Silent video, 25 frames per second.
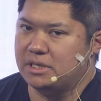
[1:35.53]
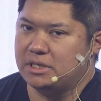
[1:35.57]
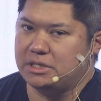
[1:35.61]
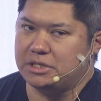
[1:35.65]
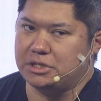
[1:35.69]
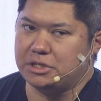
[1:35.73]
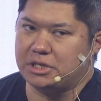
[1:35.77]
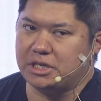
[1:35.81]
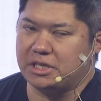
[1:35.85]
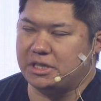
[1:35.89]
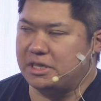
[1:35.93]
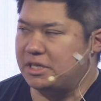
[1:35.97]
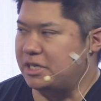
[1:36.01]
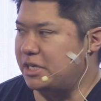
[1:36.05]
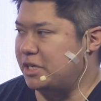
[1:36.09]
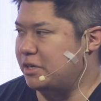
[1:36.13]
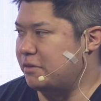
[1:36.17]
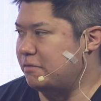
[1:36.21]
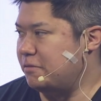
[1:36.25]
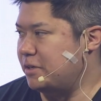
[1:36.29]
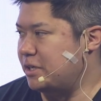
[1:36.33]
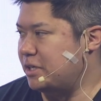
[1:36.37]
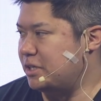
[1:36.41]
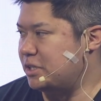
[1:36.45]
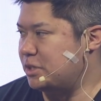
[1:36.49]
You can think
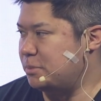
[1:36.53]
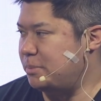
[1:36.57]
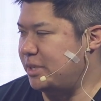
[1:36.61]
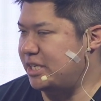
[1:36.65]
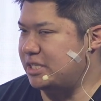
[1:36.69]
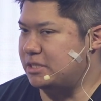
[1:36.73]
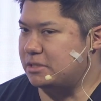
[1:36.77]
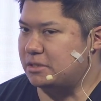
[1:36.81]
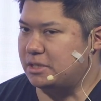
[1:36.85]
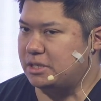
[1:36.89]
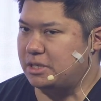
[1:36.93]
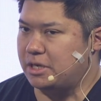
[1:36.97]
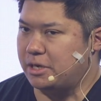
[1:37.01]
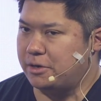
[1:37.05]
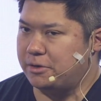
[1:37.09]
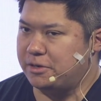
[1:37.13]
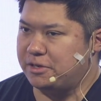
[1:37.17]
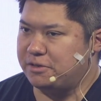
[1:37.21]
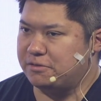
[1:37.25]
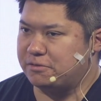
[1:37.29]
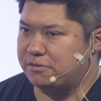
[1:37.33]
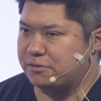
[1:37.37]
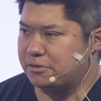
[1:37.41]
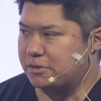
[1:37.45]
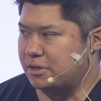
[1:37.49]
of it as basically
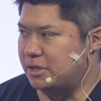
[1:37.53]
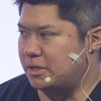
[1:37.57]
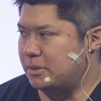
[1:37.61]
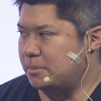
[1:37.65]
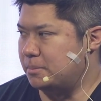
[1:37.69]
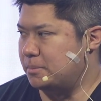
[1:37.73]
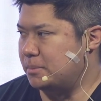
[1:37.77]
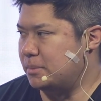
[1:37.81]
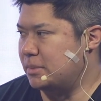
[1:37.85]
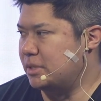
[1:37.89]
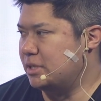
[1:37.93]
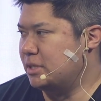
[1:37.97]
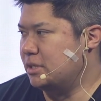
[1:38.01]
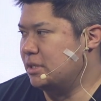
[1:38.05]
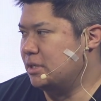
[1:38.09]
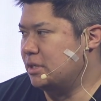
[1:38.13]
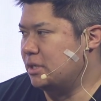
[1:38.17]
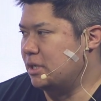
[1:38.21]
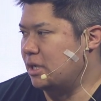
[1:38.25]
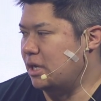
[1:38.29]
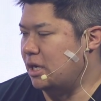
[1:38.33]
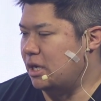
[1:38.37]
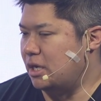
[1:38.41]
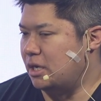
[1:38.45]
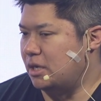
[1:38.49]
going from
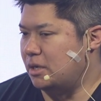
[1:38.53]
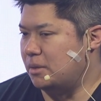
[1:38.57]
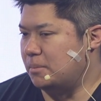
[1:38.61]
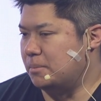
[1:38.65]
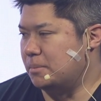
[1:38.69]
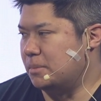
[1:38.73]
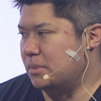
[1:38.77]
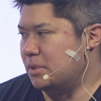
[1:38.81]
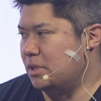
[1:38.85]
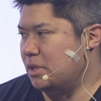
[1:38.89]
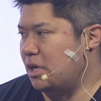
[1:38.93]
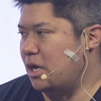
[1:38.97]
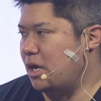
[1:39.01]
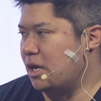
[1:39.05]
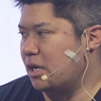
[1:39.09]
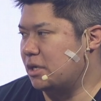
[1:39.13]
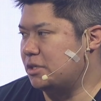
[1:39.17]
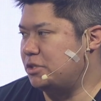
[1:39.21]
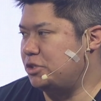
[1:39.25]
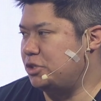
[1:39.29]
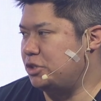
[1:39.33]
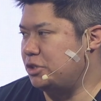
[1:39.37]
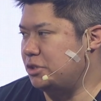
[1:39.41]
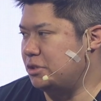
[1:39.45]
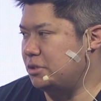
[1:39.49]
log
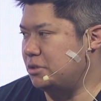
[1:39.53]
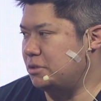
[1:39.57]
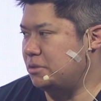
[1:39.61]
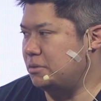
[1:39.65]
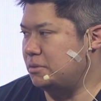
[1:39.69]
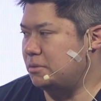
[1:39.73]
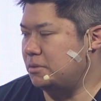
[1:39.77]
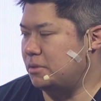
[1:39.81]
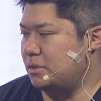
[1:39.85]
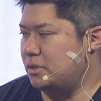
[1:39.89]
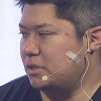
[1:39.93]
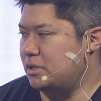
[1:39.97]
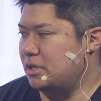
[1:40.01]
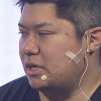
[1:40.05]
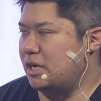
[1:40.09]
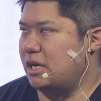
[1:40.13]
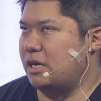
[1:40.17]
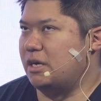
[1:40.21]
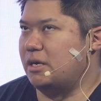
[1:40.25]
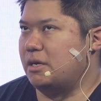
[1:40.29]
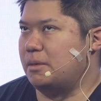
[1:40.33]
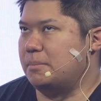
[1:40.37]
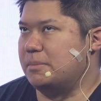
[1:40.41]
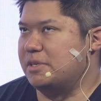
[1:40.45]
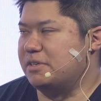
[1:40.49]
2
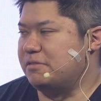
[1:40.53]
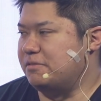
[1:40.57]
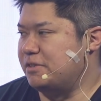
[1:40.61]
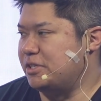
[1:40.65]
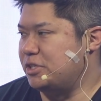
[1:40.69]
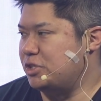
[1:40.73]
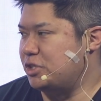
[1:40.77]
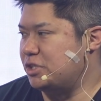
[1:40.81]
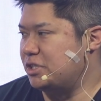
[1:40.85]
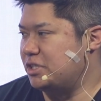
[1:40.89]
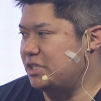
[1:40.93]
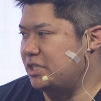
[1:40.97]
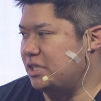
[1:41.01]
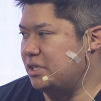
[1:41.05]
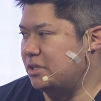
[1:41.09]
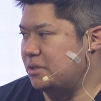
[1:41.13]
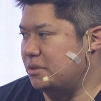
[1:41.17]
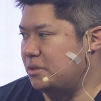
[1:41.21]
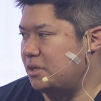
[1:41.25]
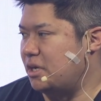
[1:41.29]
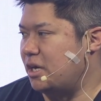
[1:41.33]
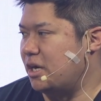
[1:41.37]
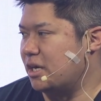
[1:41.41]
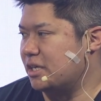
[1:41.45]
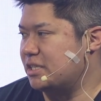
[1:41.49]
efficiency to
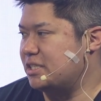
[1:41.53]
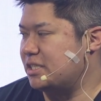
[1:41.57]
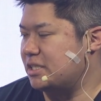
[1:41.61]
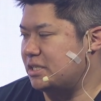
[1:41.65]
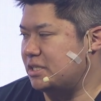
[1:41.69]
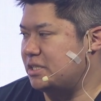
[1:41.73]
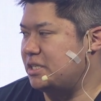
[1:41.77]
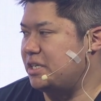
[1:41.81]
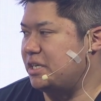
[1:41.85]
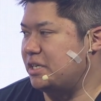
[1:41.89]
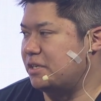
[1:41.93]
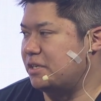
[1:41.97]
log 16